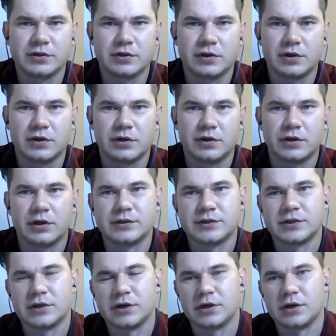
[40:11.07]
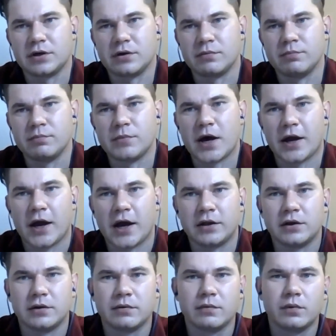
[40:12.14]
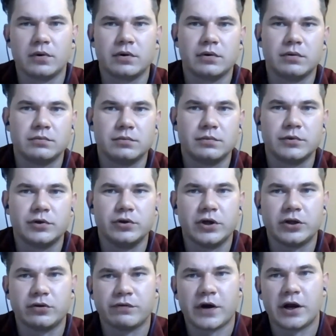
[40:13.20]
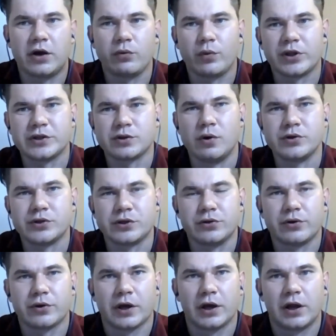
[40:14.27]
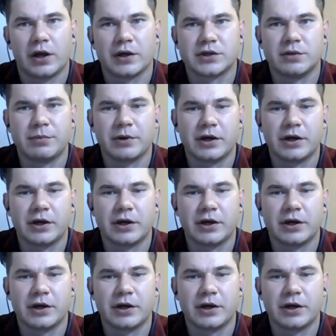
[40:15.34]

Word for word: Uh, yes, uh, again, um, you need to find out what is causing your hair loss, right?